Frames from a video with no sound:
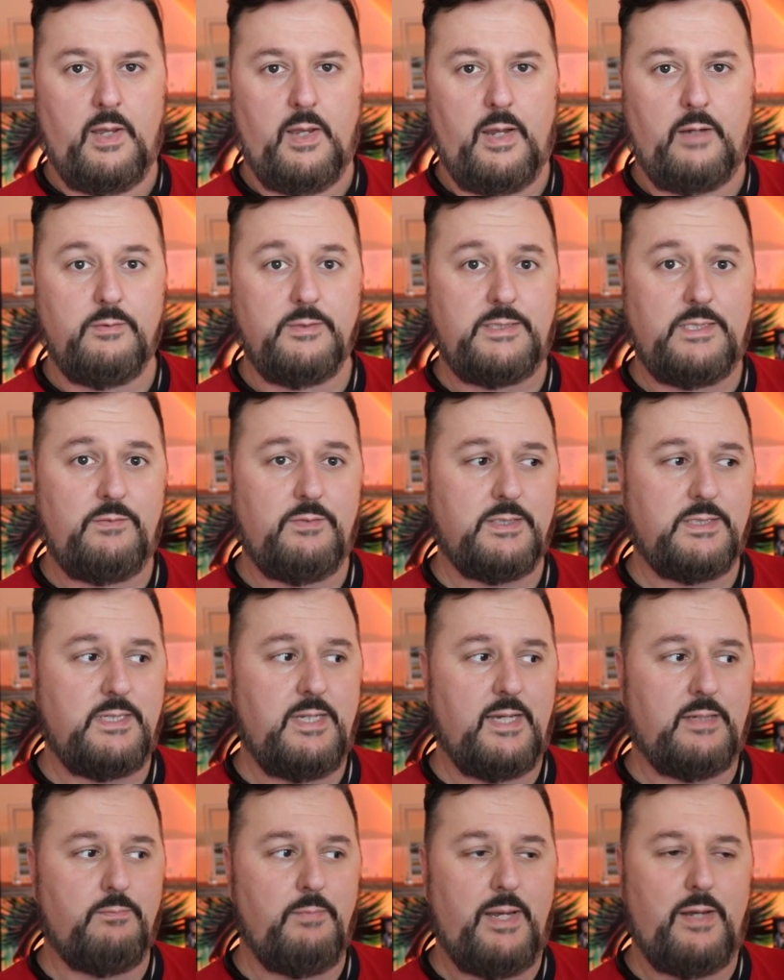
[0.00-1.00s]
I received this
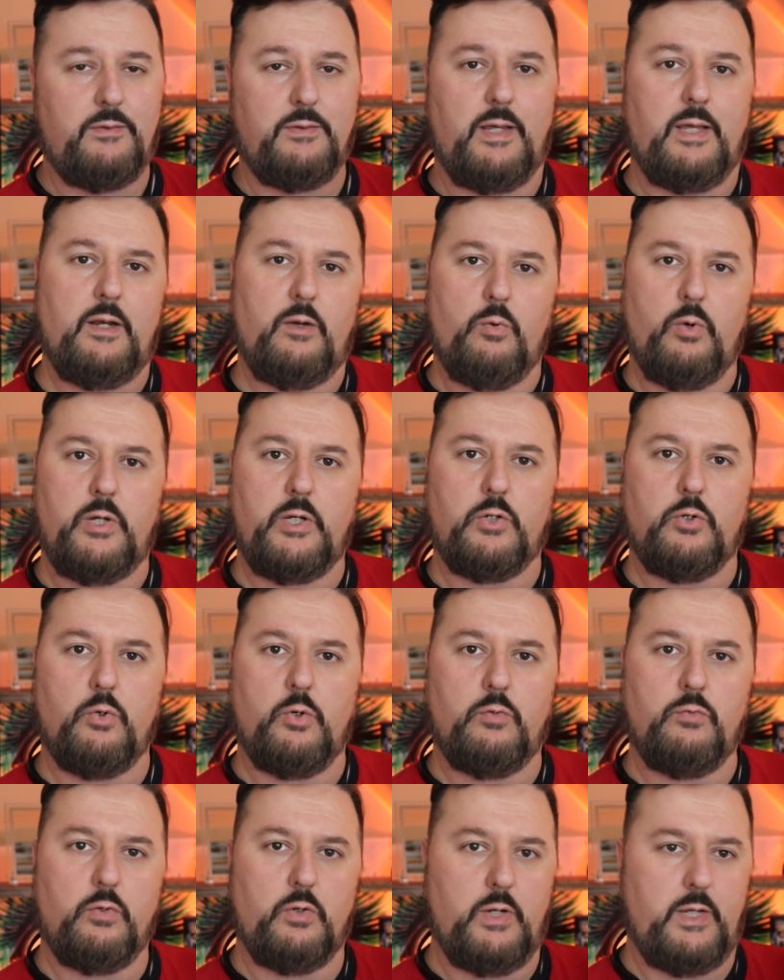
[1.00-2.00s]
neck mount and I wanted to go
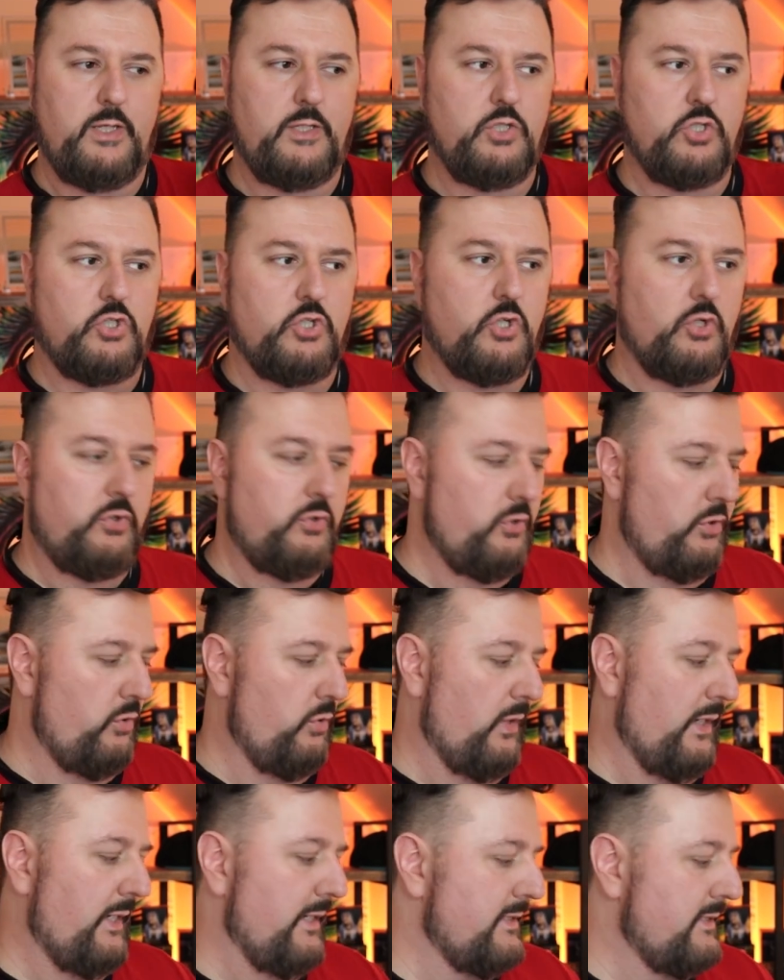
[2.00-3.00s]
over and show
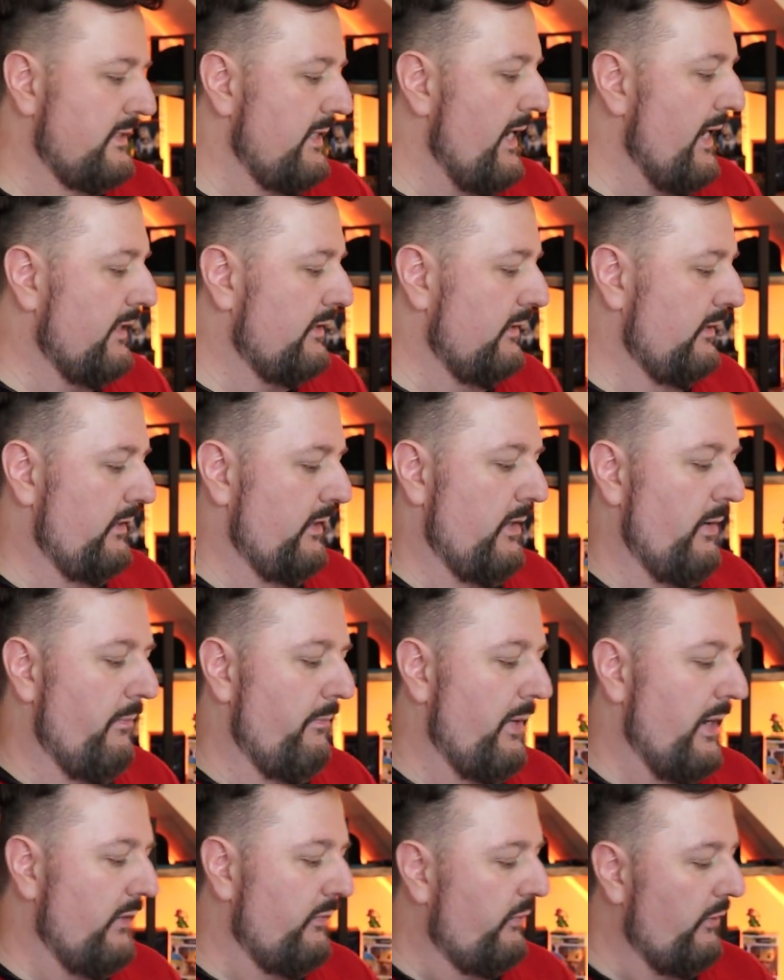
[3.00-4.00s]
you exactly
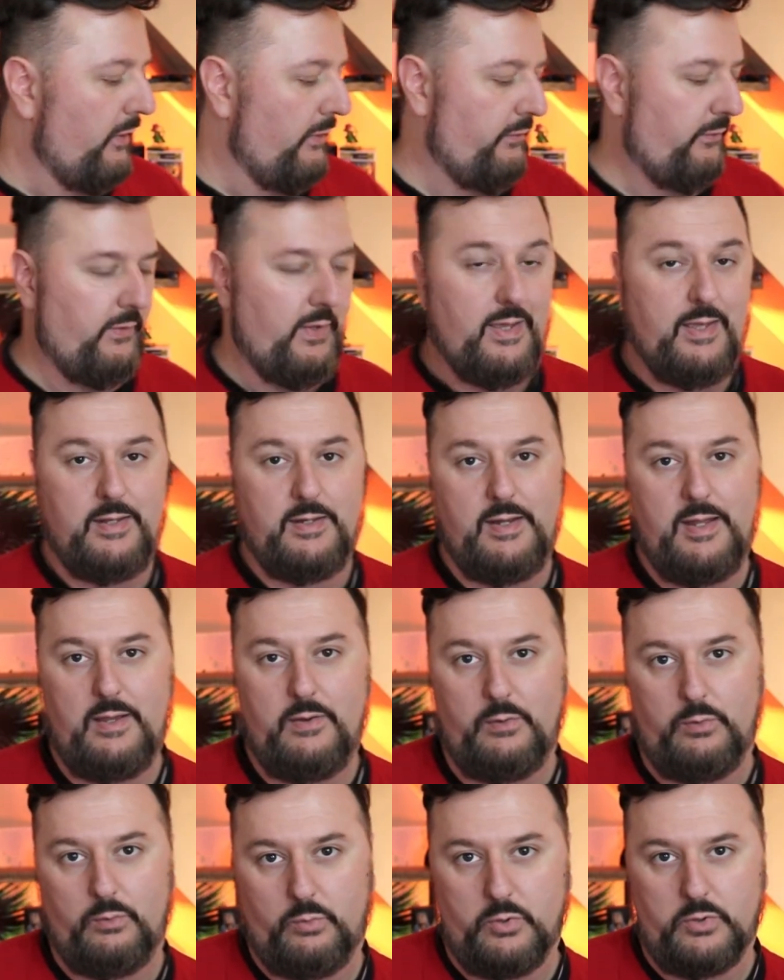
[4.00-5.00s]
my thoughts and
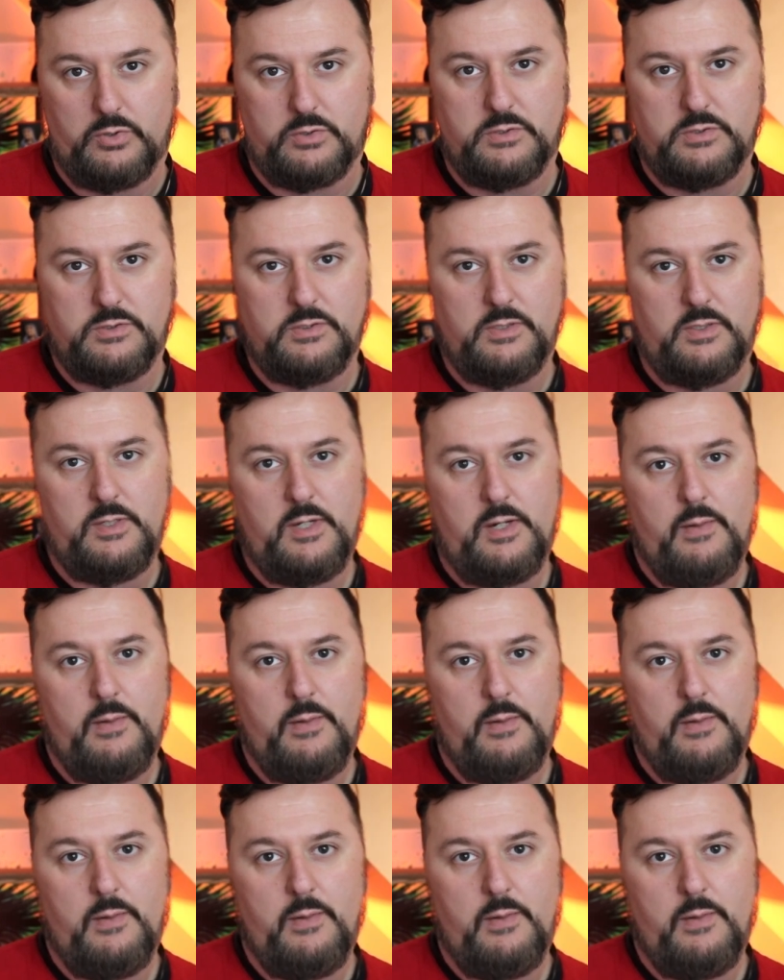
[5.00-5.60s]
how it works.